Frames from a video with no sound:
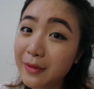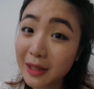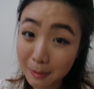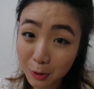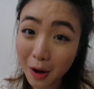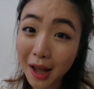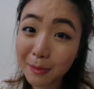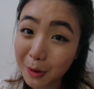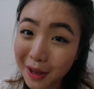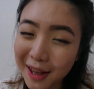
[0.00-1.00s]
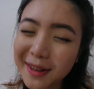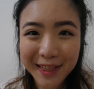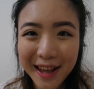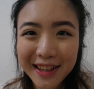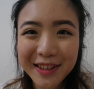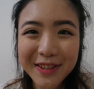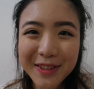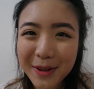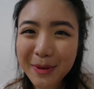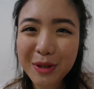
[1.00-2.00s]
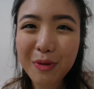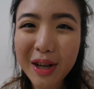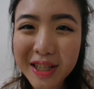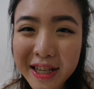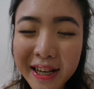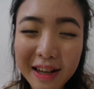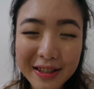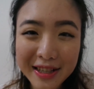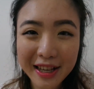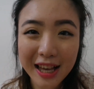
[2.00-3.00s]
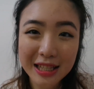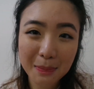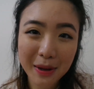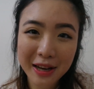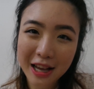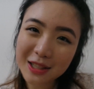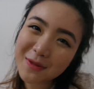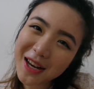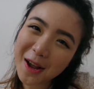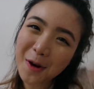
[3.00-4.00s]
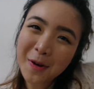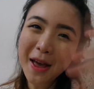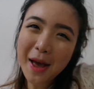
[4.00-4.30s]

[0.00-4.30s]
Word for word: Subscribe, okay? Thank you so much for watching, and I'll see you guys in my next video.